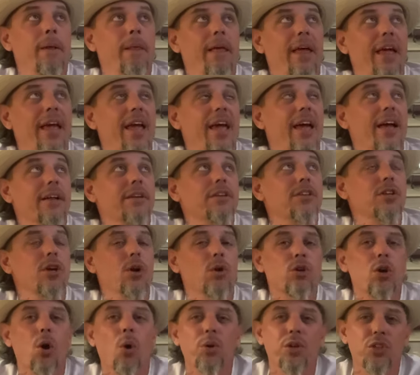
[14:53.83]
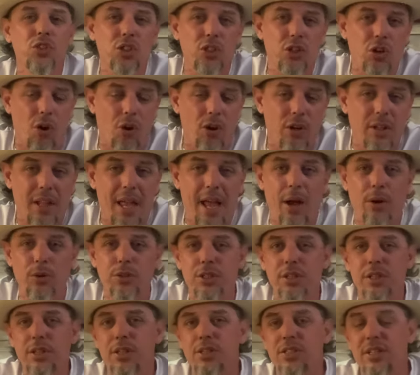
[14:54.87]
and, you know, going to cigar
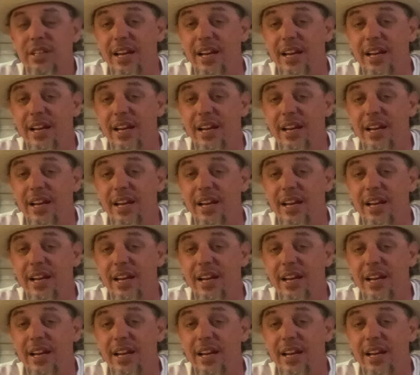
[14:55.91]
lounges,